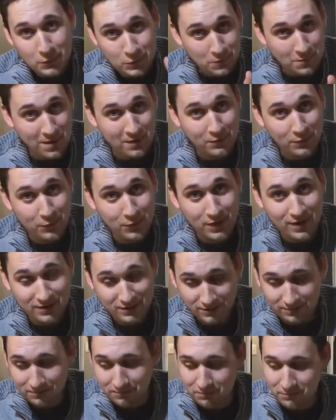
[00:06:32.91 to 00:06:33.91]
So basically,
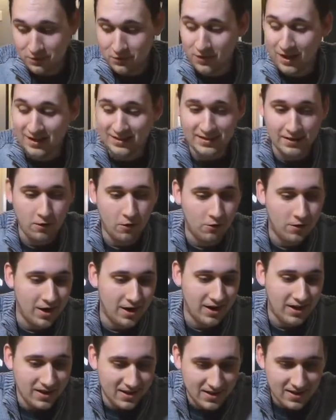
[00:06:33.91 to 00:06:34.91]
it's collected
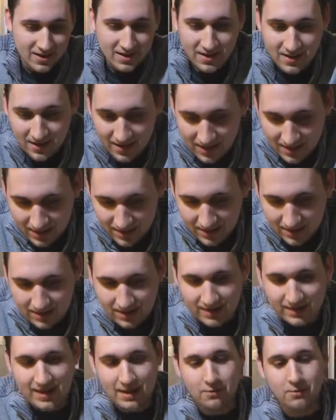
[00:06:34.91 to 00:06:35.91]
already. Uh,
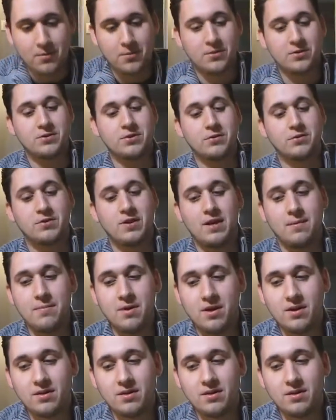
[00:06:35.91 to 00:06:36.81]
I can't remember this girl's name.